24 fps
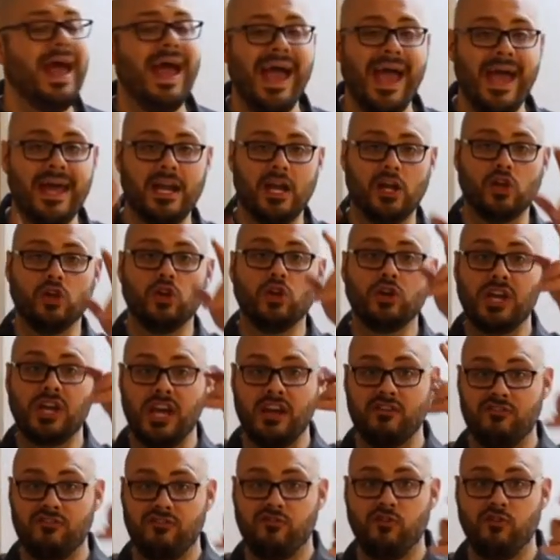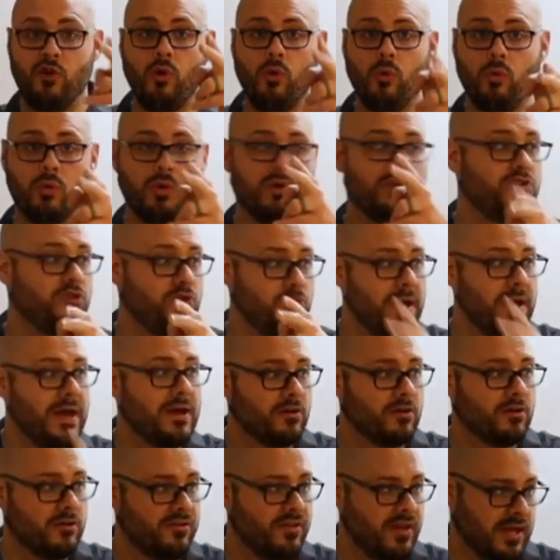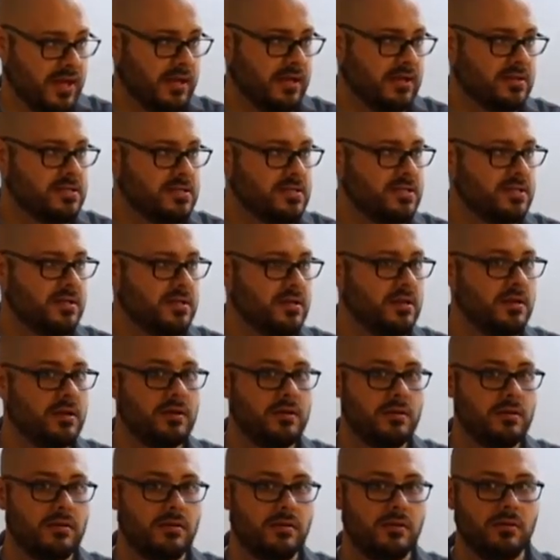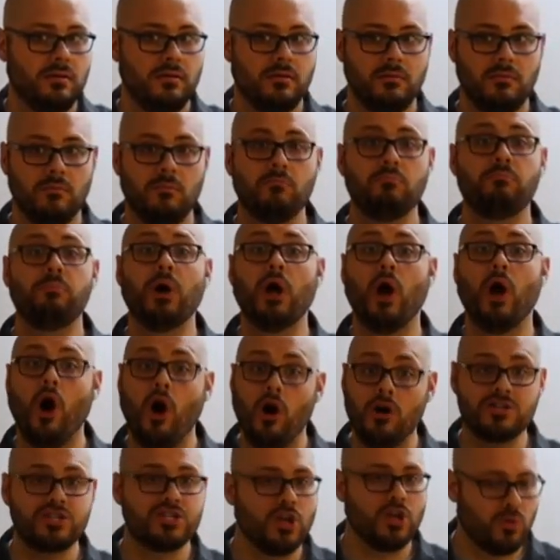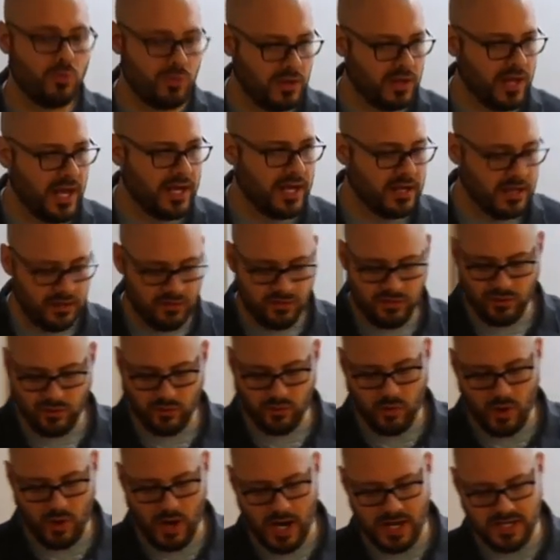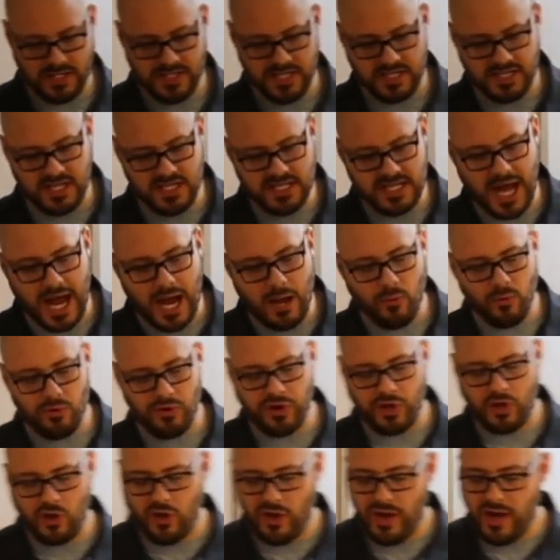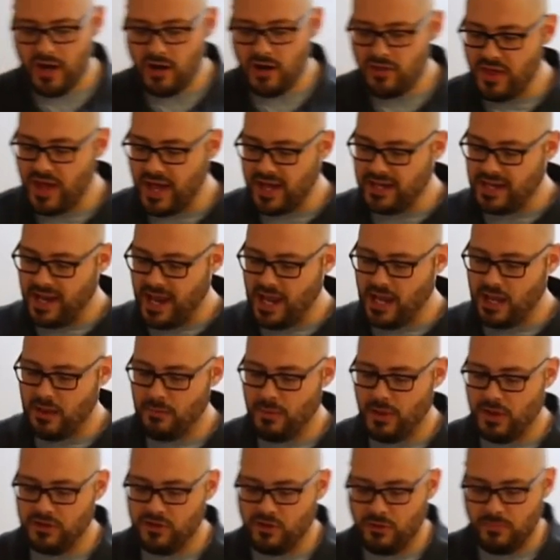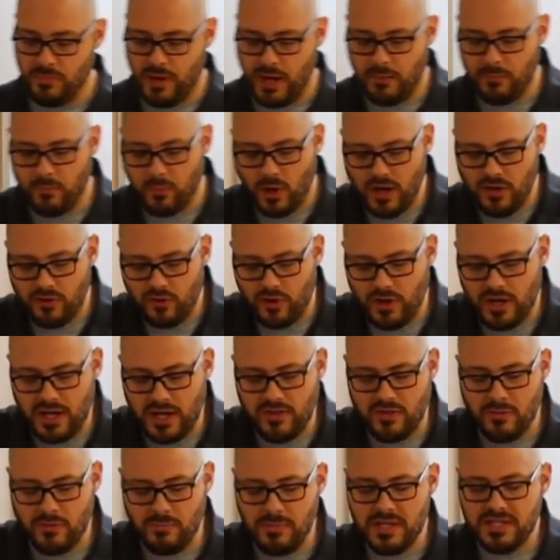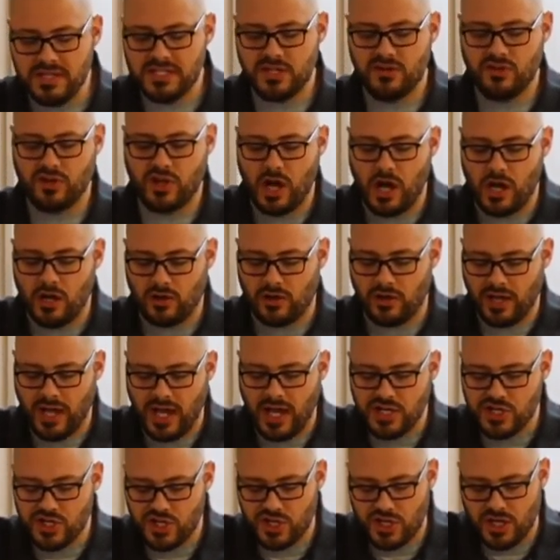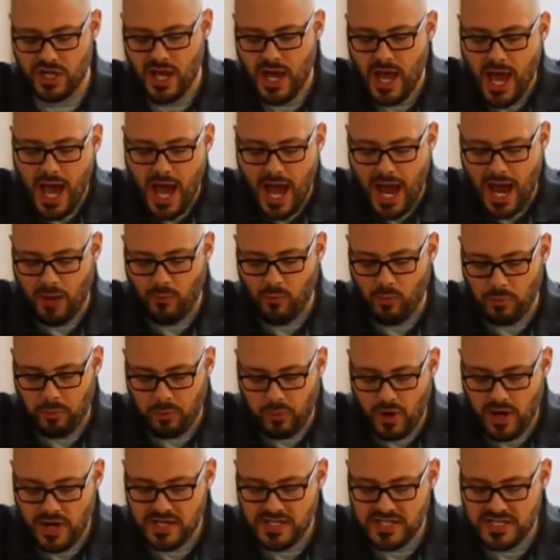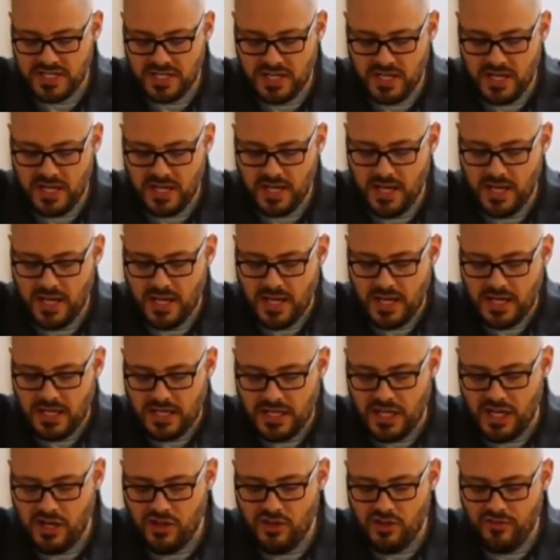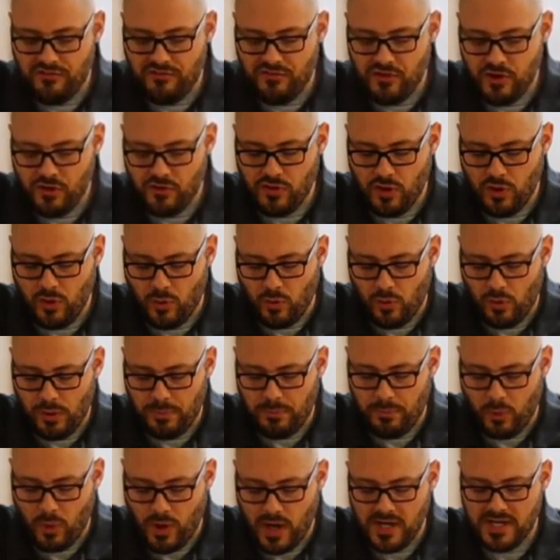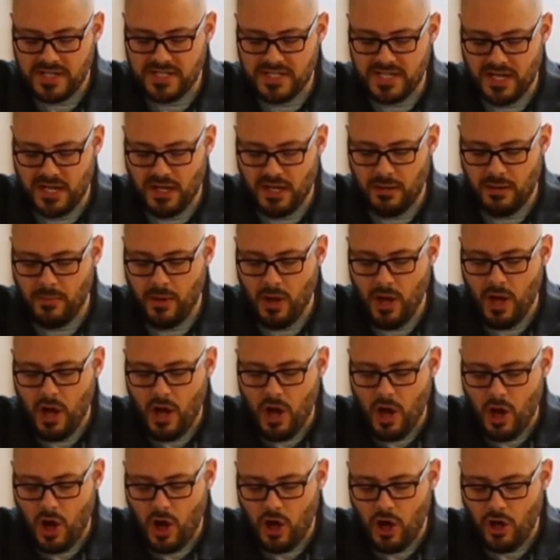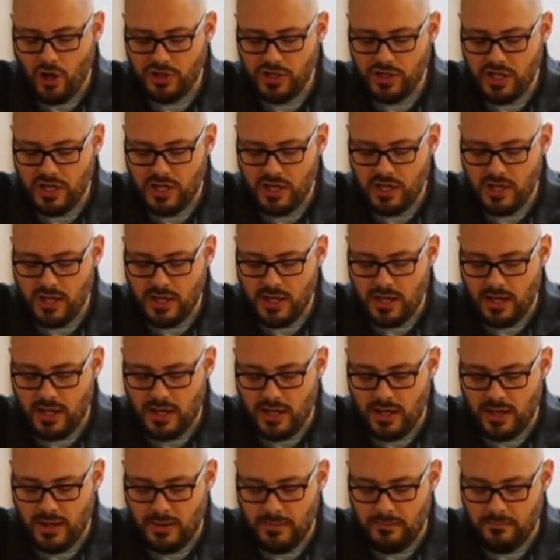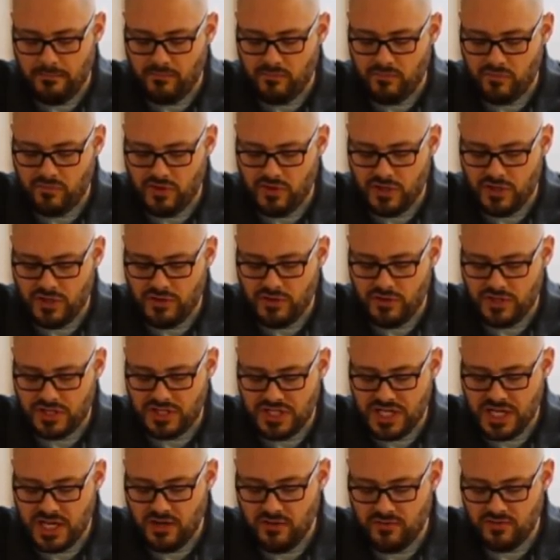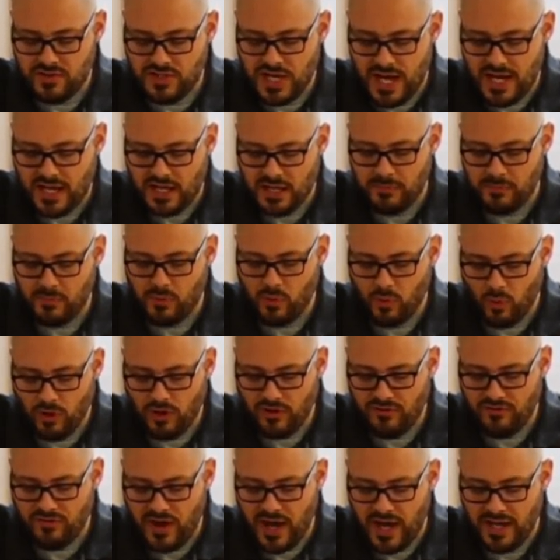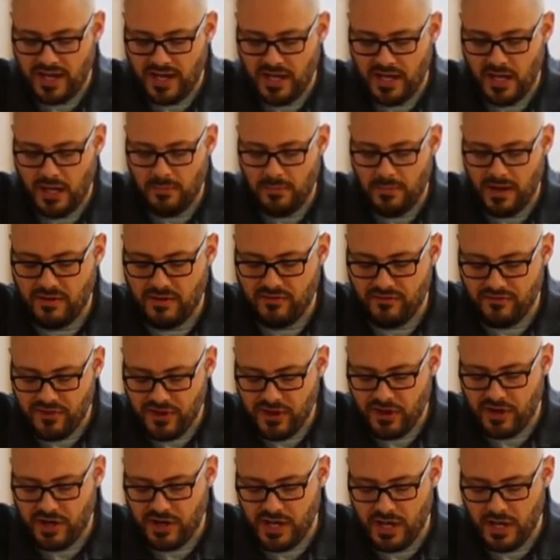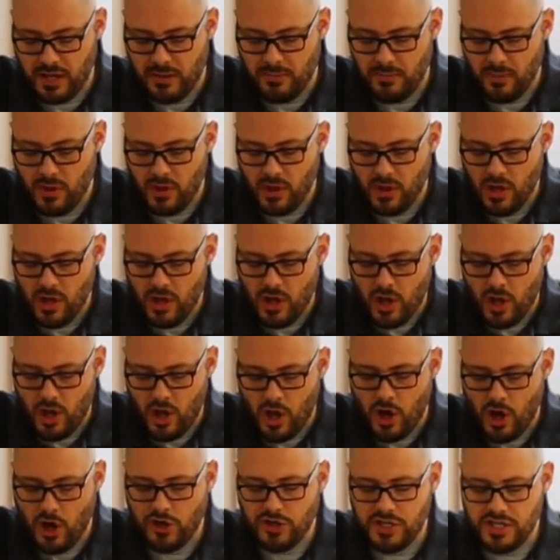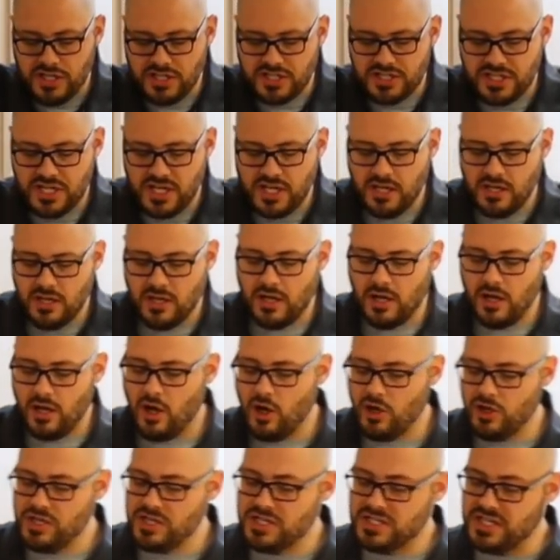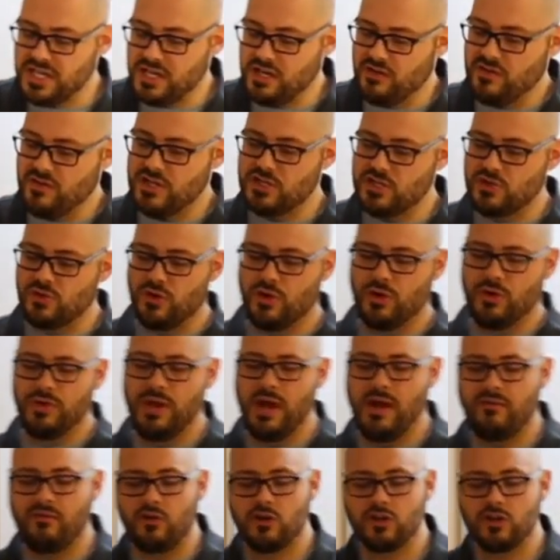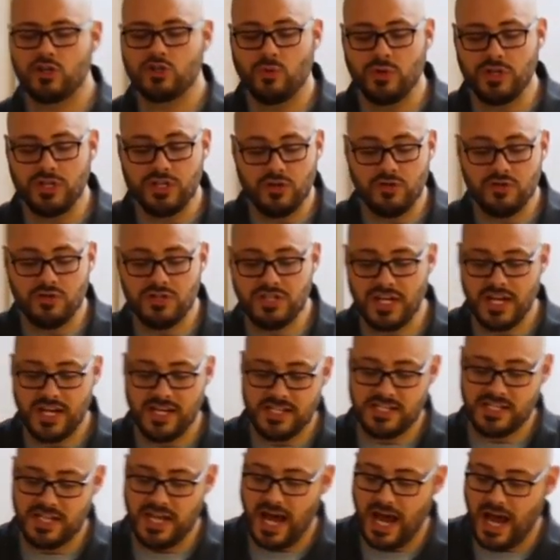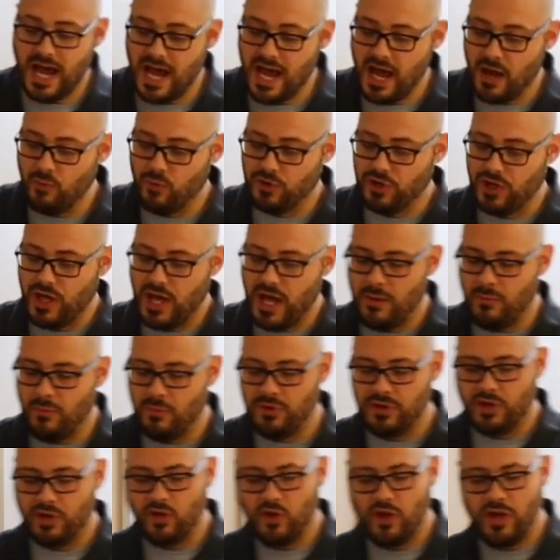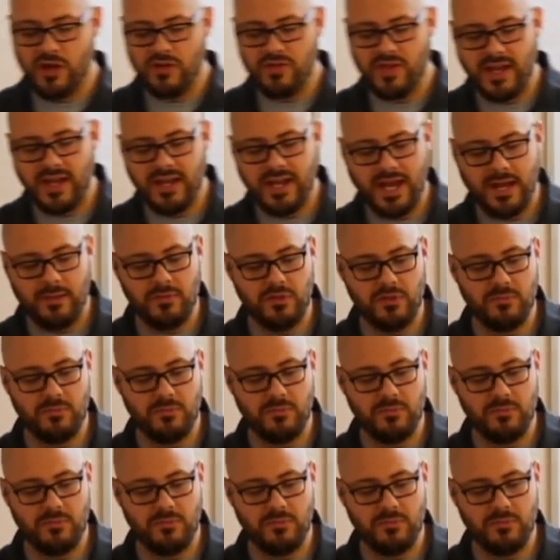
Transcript: and a looking forward to better things, but also relating to Christ. And it says, "I will declare thy name unto my brethren. In the midst of the congregation I will praise thee. Ye that fear the Lord, praise him. All ye um, the seed of Jacob, glorify him fear him, all ye see, uh, all ye seed of Israel." Now, verse twenty-two says that I, I would I will declare thy name in the